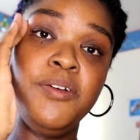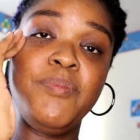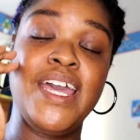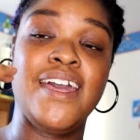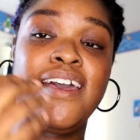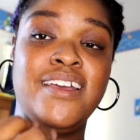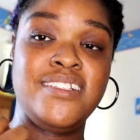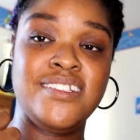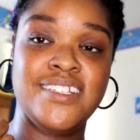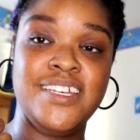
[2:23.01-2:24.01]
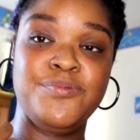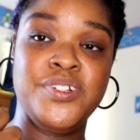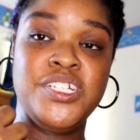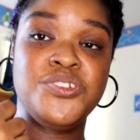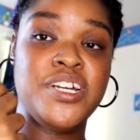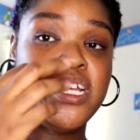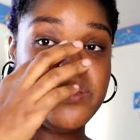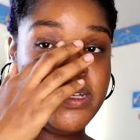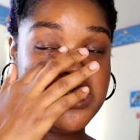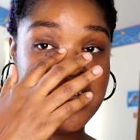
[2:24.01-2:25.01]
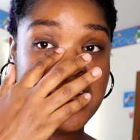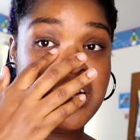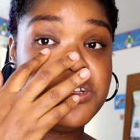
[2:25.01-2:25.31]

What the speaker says: my eyes get really dry, especially like